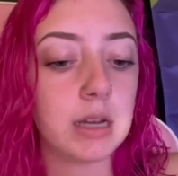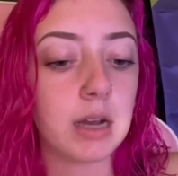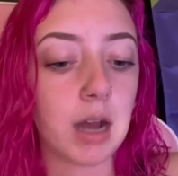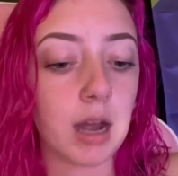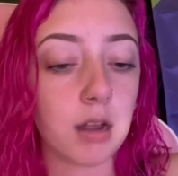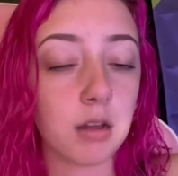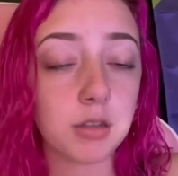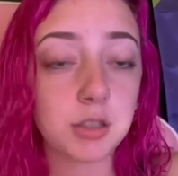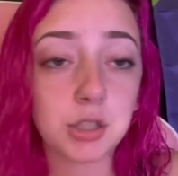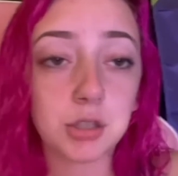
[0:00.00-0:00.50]
I
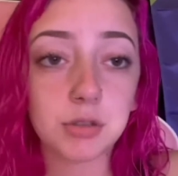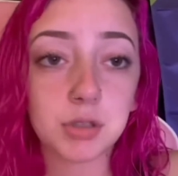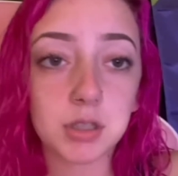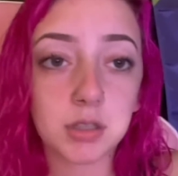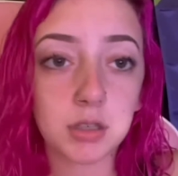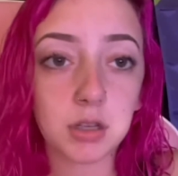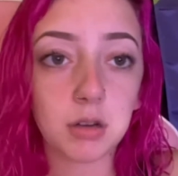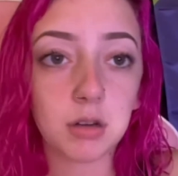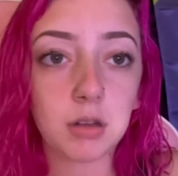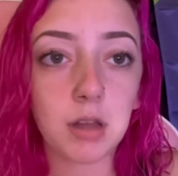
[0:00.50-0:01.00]
also
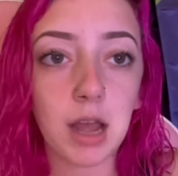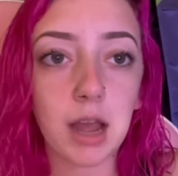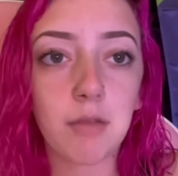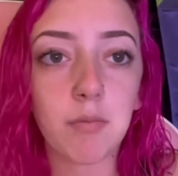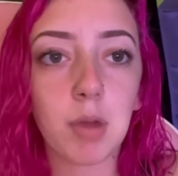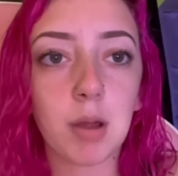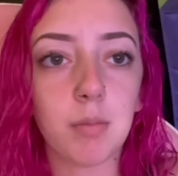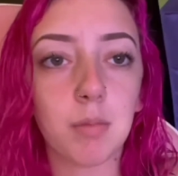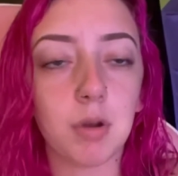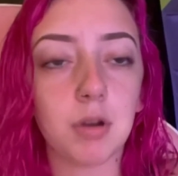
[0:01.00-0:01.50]
still have
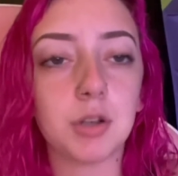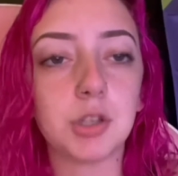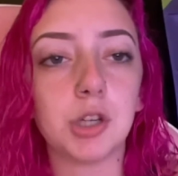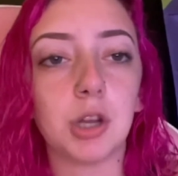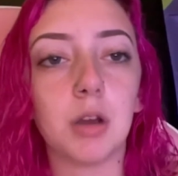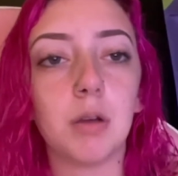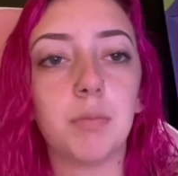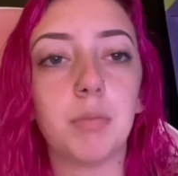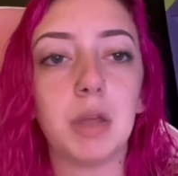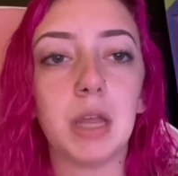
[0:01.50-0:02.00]
my merch
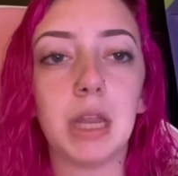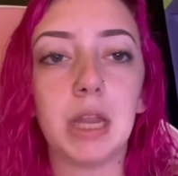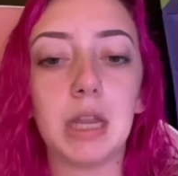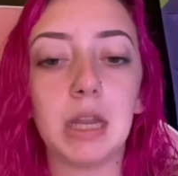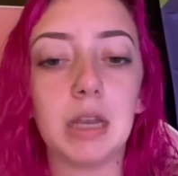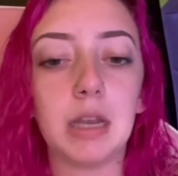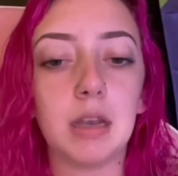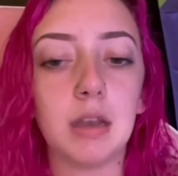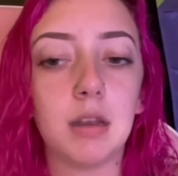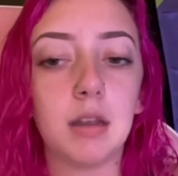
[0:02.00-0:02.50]
up,
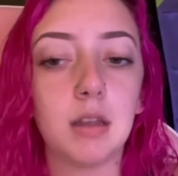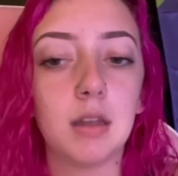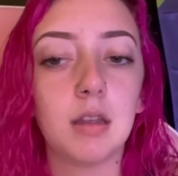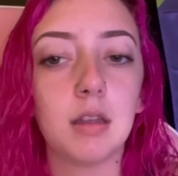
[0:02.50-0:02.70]
and